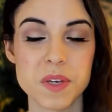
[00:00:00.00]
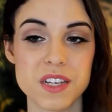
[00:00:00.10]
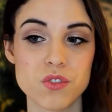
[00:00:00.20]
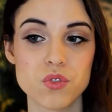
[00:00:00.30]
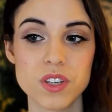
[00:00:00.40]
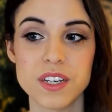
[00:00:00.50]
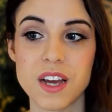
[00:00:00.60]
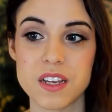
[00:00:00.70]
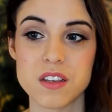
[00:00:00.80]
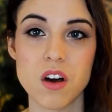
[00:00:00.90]
He has a really
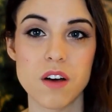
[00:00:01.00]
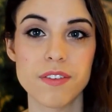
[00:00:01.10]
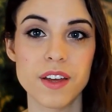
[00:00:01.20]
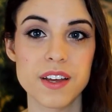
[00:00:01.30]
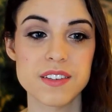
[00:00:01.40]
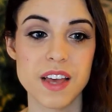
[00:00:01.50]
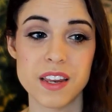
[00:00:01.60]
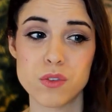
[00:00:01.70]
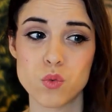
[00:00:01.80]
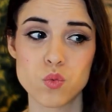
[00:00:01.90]
nice office
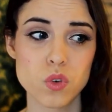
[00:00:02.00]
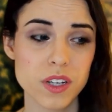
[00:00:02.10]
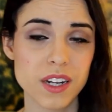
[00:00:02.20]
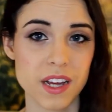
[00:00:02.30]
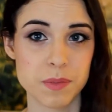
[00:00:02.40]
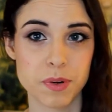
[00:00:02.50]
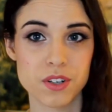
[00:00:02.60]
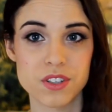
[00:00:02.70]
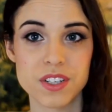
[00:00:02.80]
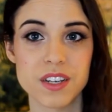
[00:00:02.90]
and he's a really nice
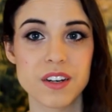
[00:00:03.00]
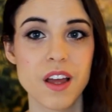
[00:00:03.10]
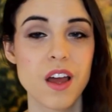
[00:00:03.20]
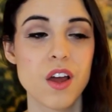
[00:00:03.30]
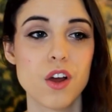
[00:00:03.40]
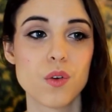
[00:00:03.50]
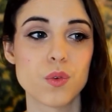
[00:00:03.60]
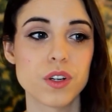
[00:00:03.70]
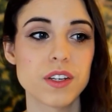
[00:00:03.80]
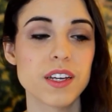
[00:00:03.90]
person,
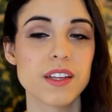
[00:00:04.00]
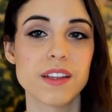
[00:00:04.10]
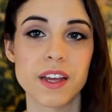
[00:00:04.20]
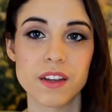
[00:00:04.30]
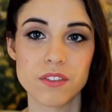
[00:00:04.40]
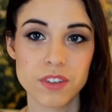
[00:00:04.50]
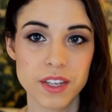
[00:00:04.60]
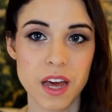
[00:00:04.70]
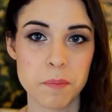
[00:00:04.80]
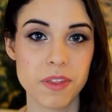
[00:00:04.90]
really
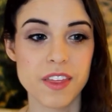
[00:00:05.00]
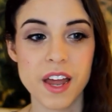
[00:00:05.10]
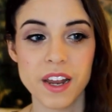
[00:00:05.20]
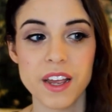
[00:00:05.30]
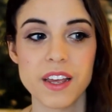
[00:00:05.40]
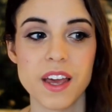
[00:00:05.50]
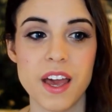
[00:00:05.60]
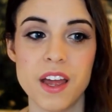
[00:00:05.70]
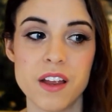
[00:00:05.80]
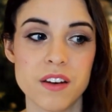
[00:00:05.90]
empathetic,
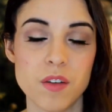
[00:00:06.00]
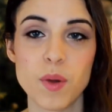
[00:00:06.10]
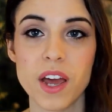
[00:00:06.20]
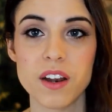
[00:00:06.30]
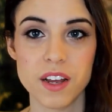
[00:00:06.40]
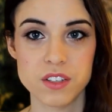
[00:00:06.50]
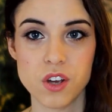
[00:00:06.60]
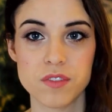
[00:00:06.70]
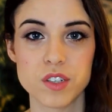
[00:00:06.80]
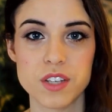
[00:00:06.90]
and we had a nice
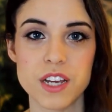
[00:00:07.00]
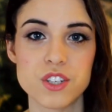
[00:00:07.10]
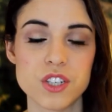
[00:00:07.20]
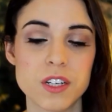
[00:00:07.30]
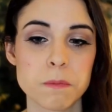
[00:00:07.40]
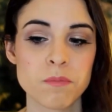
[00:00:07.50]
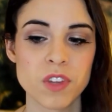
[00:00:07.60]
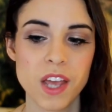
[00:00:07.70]
conversation,